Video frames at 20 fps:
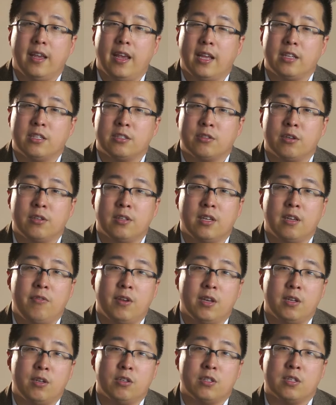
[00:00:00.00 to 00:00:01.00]
And certainly if
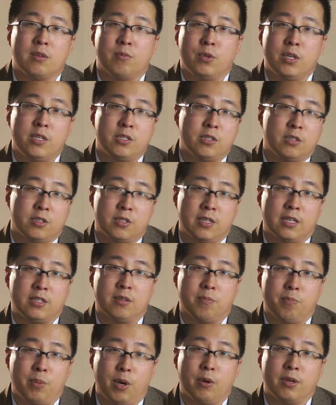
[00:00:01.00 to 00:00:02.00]
you can do some research, that's
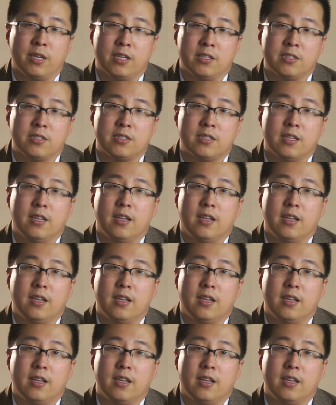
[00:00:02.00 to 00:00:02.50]
a bonus,